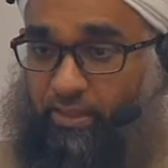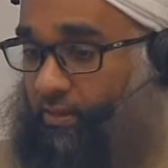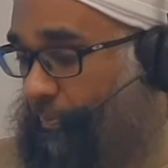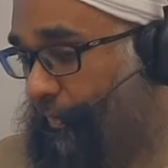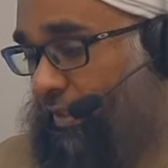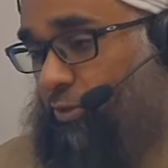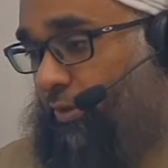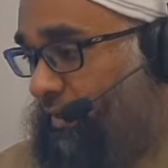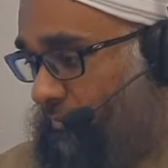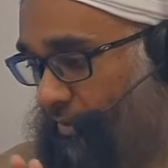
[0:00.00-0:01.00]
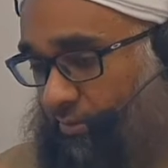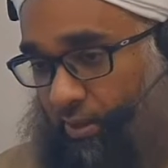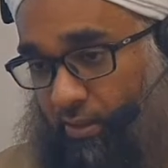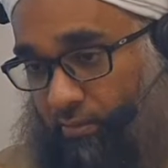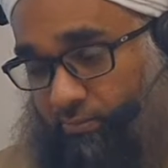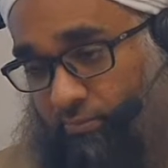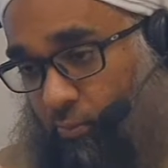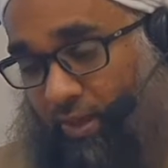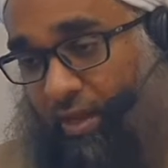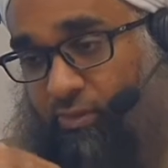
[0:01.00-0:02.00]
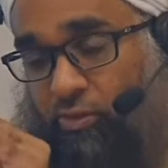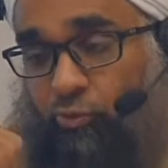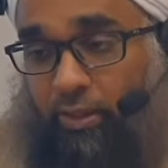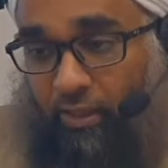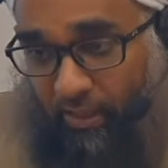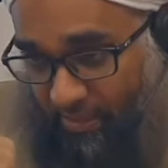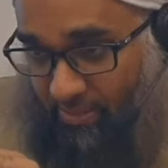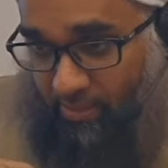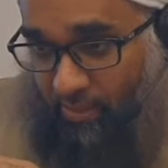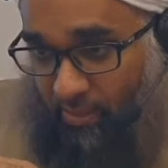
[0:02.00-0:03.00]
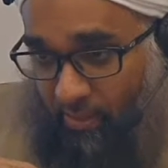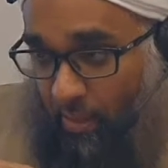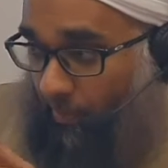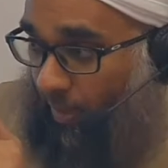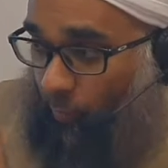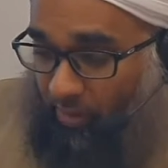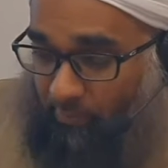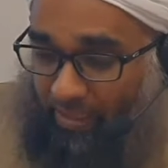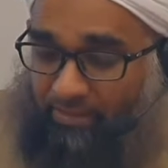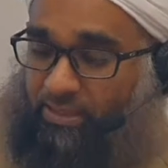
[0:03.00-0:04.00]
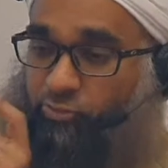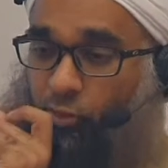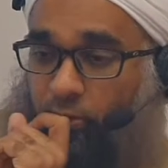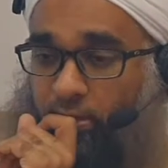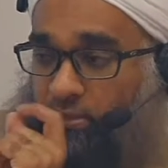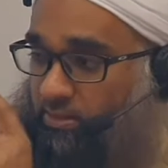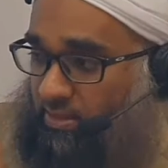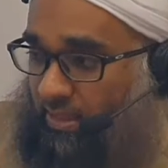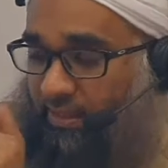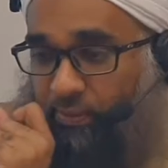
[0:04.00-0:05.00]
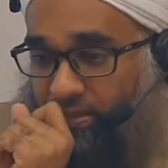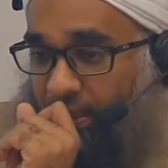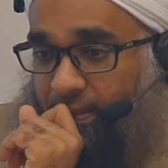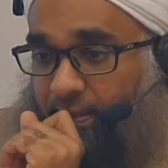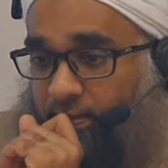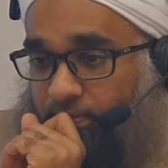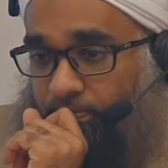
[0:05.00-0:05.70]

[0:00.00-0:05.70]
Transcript: He can be punished, or he can be whatever the ruling is. But it wouldn't be under this rule, the zani or zaniya.